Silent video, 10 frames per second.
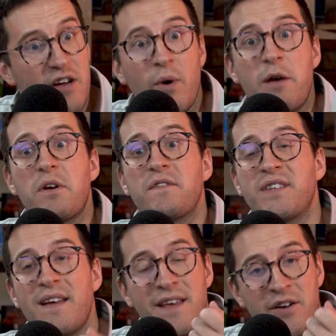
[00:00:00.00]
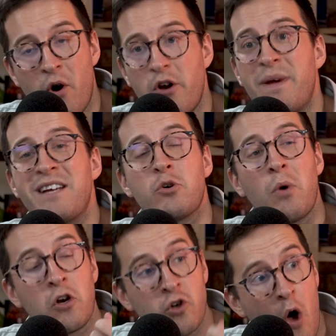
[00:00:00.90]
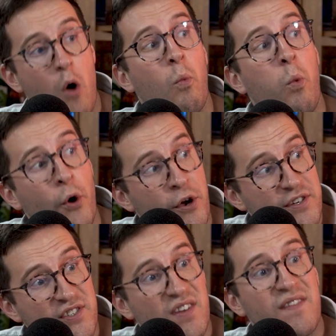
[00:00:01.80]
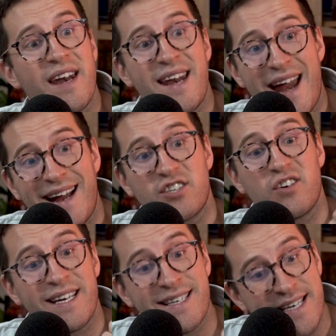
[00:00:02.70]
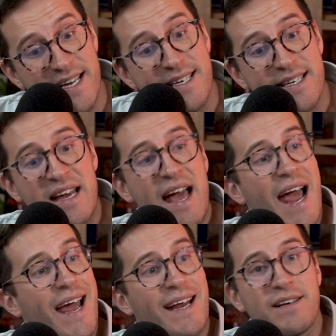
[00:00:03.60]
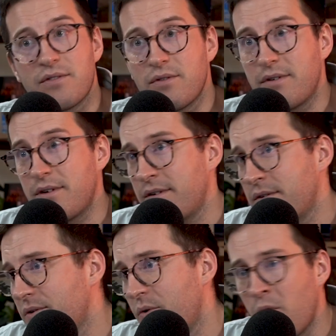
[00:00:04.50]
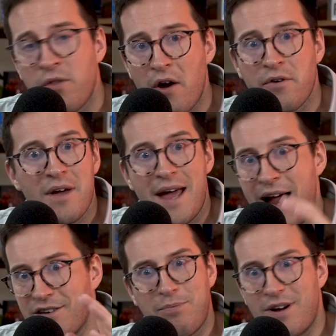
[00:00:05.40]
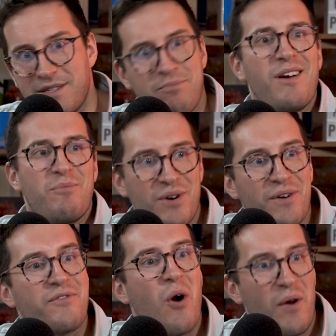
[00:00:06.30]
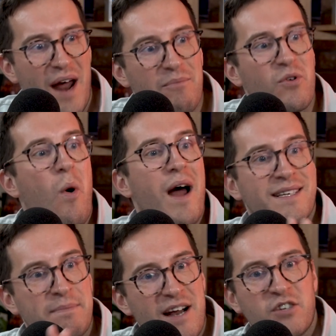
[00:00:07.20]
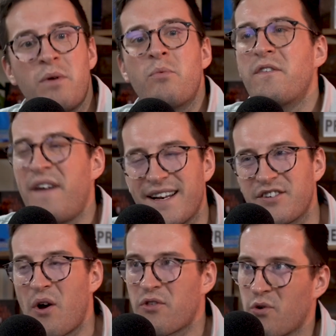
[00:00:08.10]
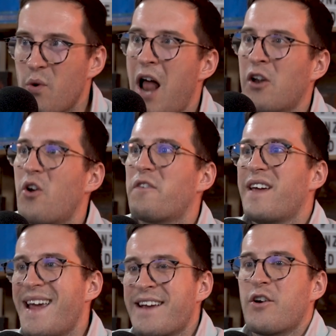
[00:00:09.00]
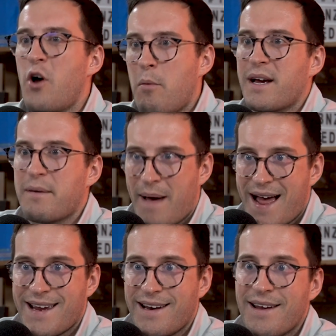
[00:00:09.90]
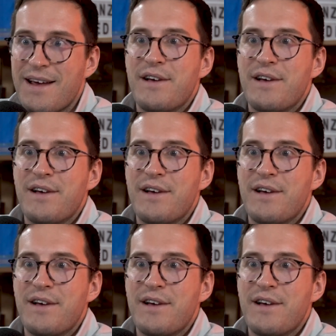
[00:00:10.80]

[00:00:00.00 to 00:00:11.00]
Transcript: We would have seen the economy do a lot worse than it actually did. And although house prices probably wouldn't have gone up quite as much, we would have had to go through a lot of economic pain.